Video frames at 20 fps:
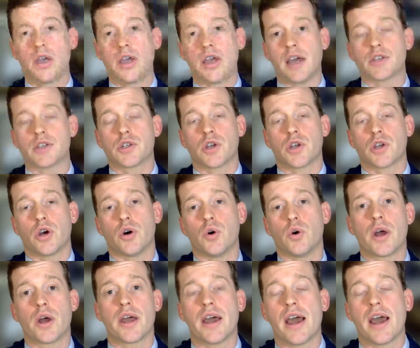And
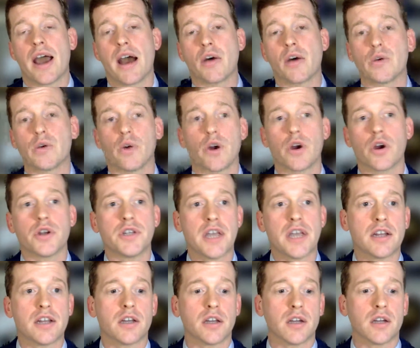so how do our
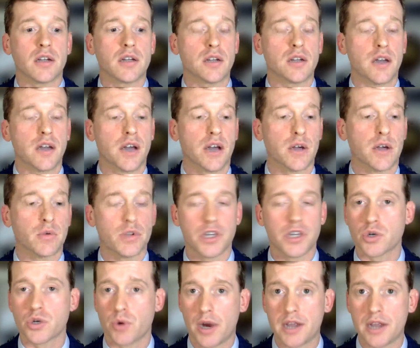data uh, really
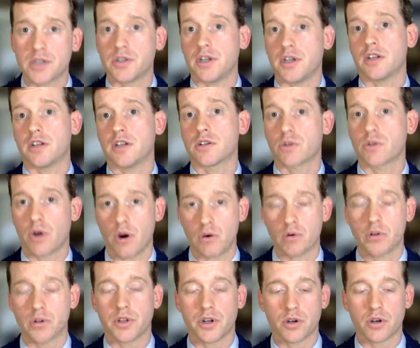translate into our
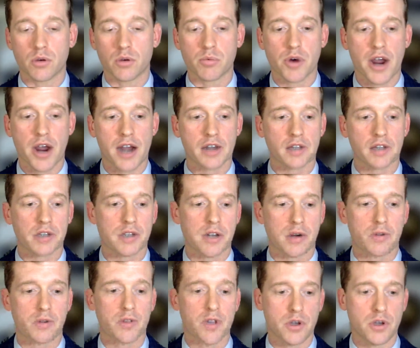own clinical practice
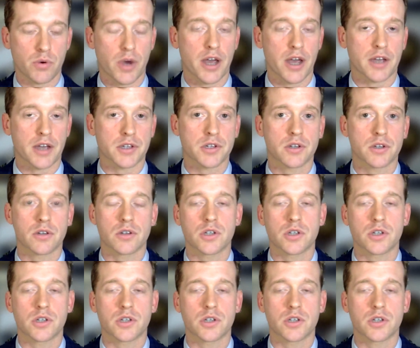here in the U S?